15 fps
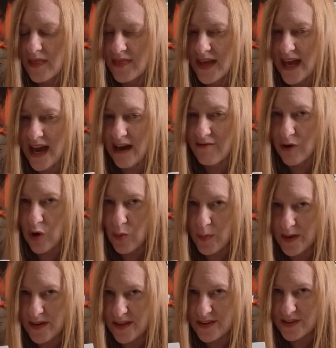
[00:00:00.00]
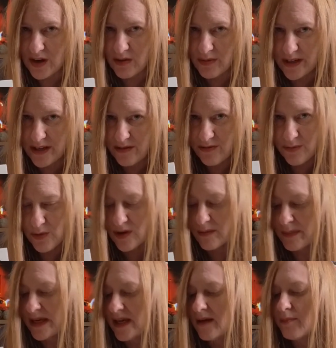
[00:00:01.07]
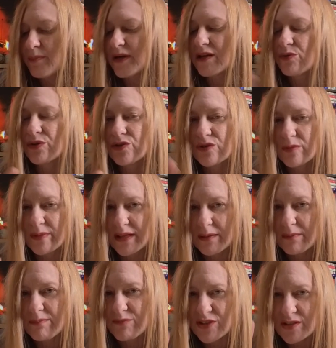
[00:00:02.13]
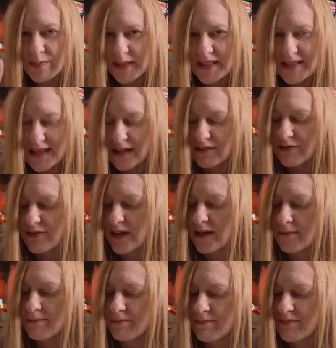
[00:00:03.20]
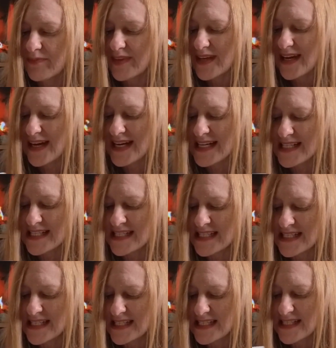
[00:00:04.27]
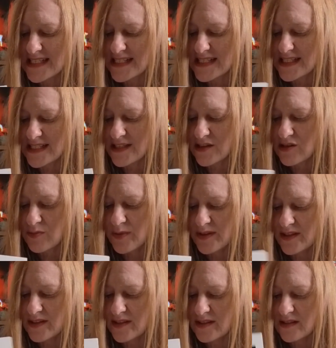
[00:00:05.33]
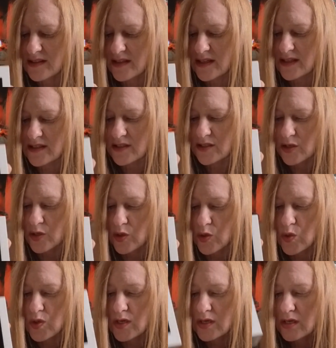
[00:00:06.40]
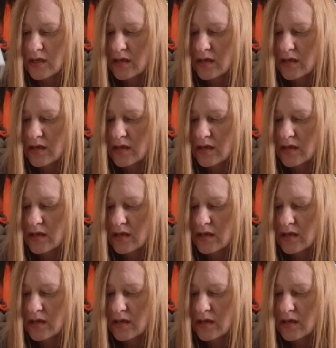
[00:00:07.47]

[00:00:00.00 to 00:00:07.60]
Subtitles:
they have opened this already for me, but it would normally just be cellophane. And it opens like so.